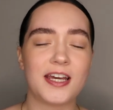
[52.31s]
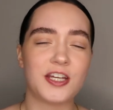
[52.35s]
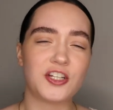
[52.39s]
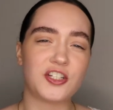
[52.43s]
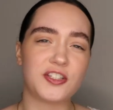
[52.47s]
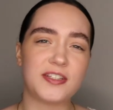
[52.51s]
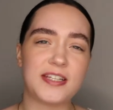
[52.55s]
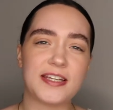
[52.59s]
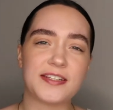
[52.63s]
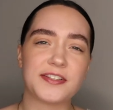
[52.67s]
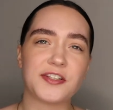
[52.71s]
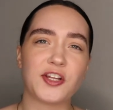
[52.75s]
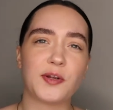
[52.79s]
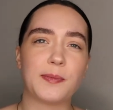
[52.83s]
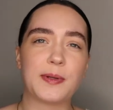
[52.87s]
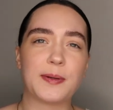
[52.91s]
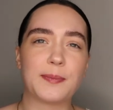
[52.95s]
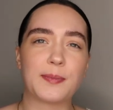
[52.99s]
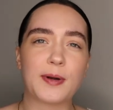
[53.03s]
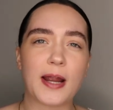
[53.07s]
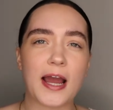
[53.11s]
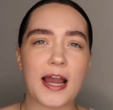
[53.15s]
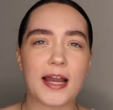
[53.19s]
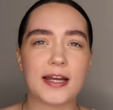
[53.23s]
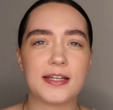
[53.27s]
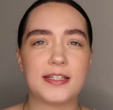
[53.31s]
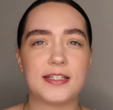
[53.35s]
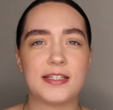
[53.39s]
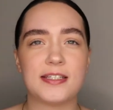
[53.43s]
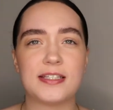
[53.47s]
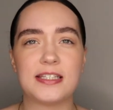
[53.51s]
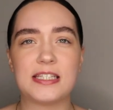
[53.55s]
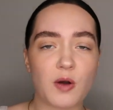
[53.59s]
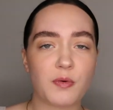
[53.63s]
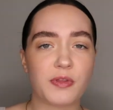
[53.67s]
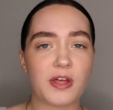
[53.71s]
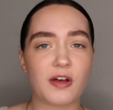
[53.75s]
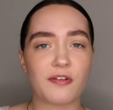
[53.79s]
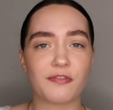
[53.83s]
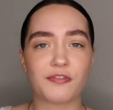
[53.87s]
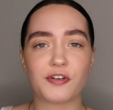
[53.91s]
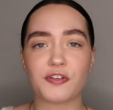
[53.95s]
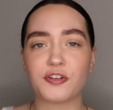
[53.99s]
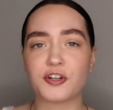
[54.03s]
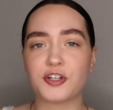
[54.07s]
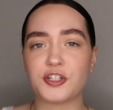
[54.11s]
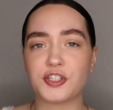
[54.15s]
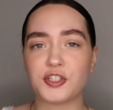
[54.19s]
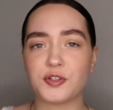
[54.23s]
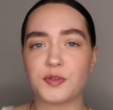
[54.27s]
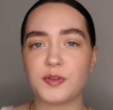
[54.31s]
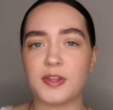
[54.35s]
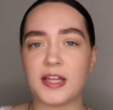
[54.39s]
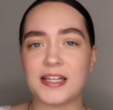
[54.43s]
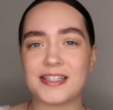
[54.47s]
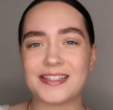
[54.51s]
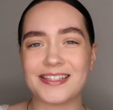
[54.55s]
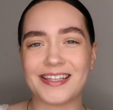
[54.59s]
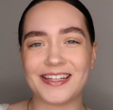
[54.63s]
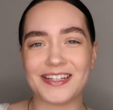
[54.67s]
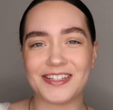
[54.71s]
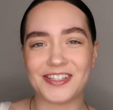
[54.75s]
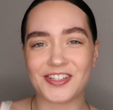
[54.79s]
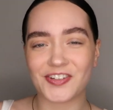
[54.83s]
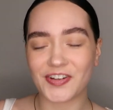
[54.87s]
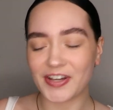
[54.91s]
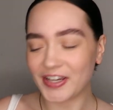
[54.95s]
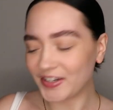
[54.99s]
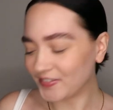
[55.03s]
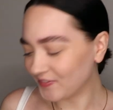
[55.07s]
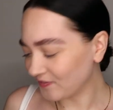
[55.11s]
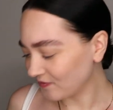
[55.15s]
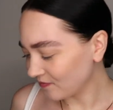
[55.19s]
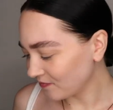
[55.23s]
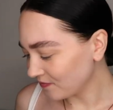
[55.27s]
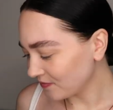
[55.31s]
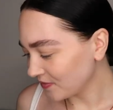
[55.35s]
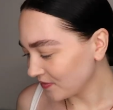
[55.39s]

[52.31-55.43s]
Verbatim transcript: It just takes a little bit of practice. But without further ado, let's get into it.